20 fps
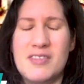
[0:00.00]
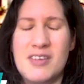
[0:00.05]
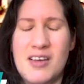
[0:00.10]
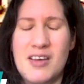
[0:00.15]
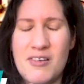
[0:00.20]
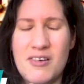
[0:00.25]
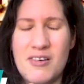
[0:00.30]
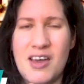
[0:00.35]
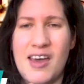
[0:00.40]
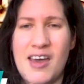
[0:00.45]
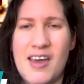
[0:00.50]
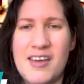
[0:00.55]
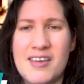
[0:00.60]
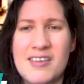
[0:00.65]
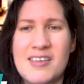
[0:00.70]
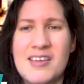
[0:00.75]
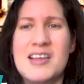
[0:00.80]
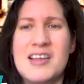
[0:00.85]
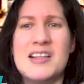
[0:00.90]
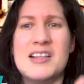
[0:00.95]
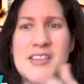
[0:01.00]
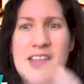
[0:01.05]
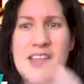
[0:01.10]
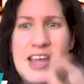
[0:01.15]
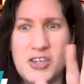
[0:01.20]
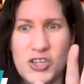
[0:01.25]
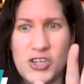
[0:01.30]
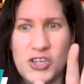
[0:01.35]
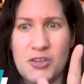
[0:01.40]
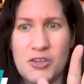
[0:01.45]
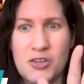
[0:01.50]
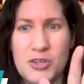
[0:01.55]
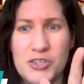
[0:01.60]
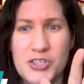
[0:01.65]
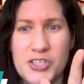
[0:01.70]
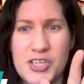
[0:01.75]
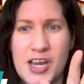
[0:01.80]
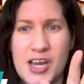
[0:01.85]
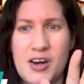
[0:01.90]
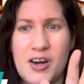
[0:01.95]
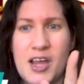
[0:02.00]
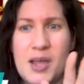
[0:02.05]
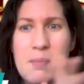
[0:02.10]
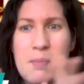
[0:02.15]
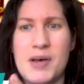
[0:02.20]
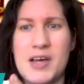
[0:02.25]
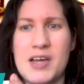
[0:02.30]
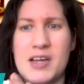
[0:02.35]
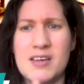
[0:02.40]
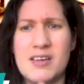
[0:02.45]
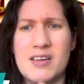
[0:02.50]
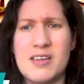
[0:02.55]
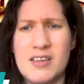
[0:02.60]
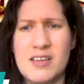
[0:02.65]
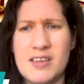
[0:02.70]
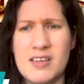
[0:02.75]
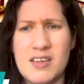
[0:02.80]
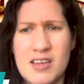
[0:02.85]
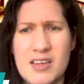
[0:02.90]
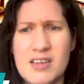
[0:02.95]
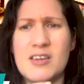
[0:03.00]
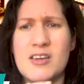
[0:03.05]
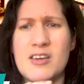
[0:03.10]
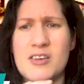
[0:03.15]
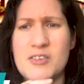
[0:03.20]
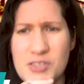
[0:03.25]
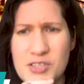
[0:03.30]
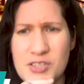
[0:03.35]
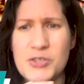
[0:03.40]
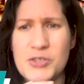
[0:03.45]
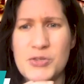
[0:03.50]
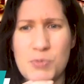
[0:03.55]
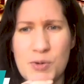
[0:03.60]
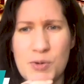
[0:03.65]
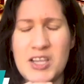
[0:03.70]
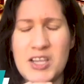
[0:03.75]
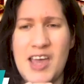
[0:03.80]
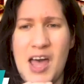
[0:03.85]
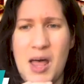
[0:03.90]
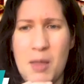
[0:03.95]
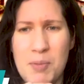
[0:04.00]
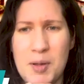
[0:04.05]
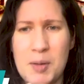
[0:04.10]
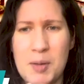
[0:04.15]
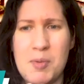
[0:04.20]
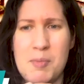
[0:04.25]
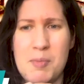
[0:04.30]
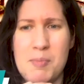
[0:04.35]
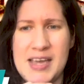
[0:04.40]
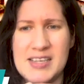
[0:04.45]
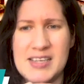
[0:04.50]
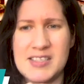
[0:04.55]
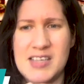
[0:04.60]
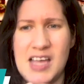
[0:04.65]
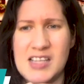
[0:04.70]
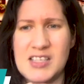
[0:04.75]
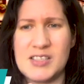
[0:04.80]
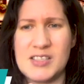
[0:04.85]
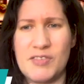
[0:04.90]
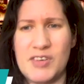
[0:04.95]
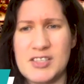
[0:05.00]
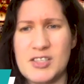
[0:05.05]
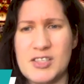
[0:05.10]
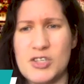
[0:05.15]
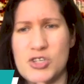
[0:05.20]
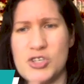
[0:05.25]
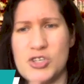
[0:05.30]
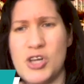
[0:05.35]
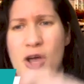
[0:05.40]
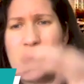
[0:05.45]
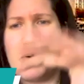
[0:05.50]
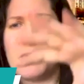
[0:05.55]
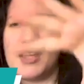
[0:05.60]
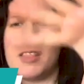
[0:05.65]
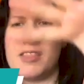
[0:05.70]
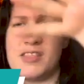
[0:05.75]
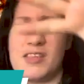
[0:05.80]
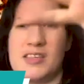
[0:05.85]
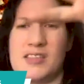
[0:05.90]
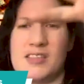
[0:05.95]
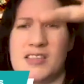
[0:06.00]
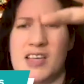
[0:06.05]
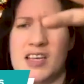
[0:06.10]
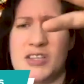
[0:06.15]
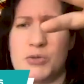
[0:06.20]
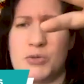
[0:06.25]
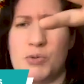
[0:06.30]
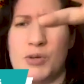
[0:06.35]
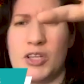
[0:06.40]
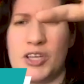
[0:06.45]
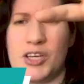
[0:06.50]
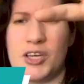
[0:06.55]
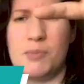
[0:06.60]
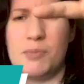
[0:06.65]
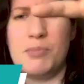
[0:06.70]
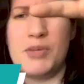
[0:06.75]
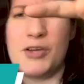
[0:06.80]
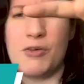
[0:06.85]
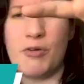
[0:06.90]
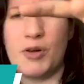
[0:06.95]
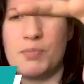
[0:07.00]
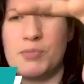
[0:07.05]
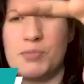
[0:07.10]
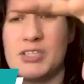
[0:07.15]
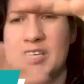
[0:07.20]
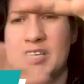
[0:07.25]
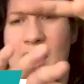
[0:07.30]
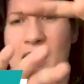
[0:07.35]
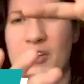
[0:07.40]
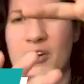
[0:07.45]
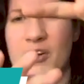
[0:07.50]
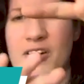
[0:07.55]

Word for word: okay, that chart looks scary, but Kerstin's really helping me make sense of it to show that these things really can be grouped together